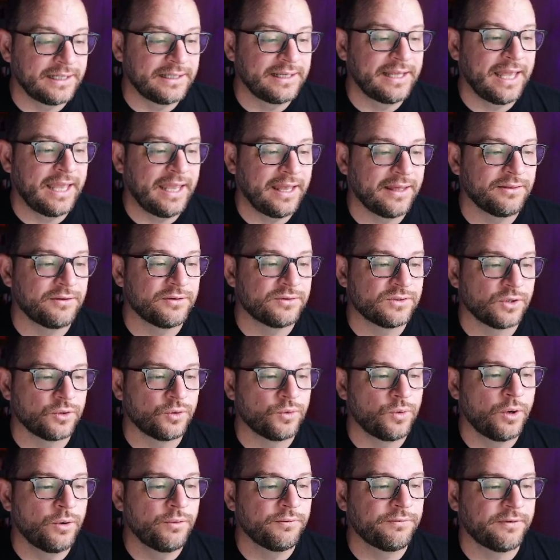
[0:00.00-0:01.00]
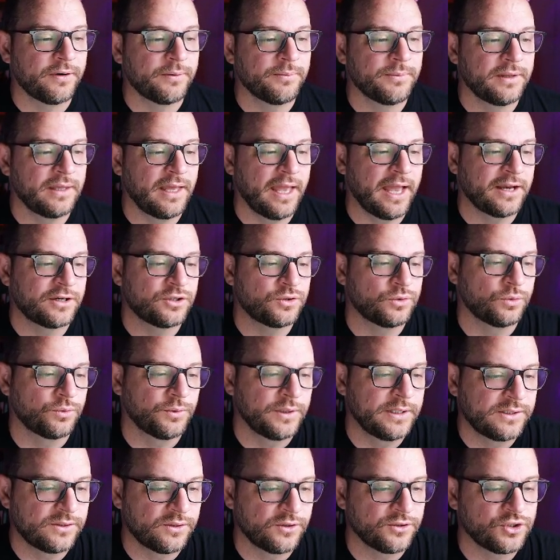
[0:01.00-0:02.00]
can. There's a quote from the actual
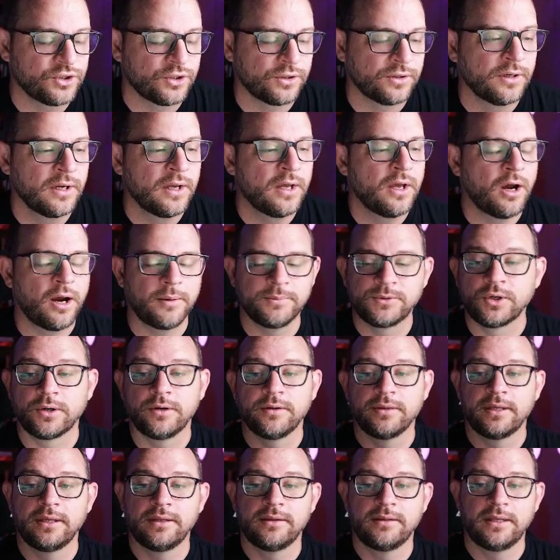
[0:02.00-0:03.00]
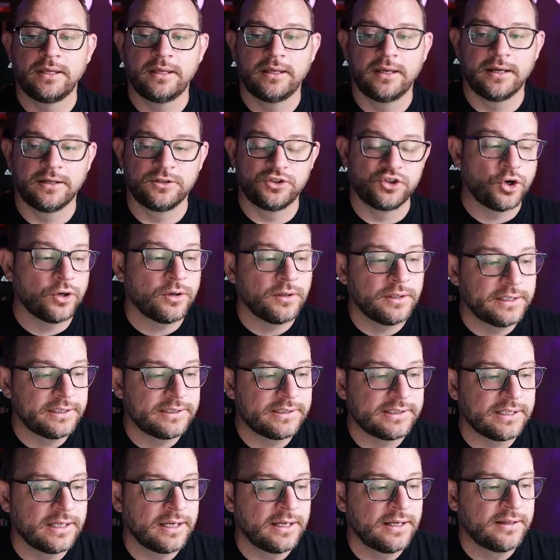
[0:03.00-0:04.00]
researcher, I'm sorry, the
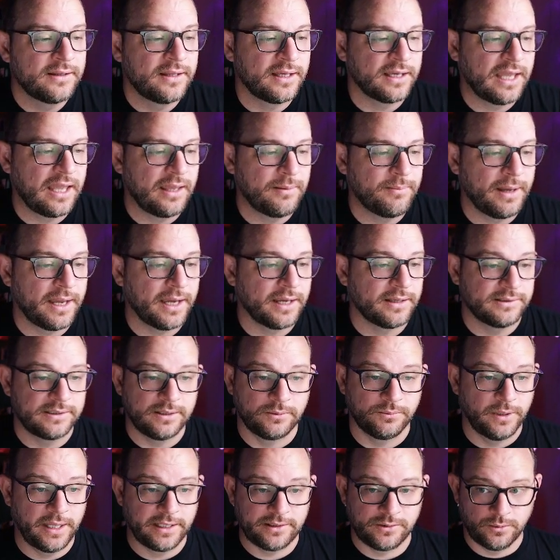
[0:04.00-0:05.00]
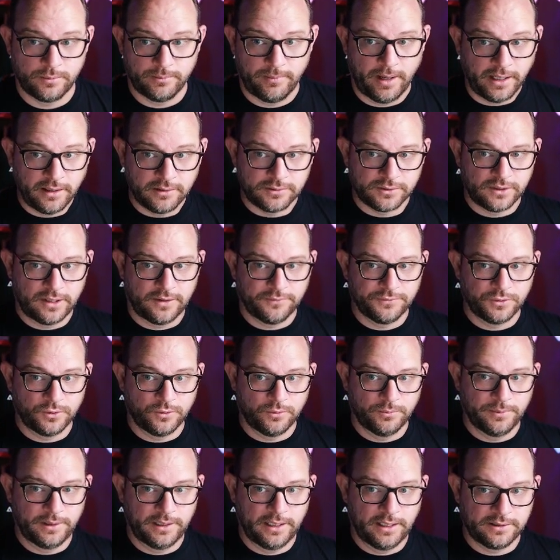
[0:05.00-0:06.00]
journalist that came back and said, well, that's what Microsoft told me.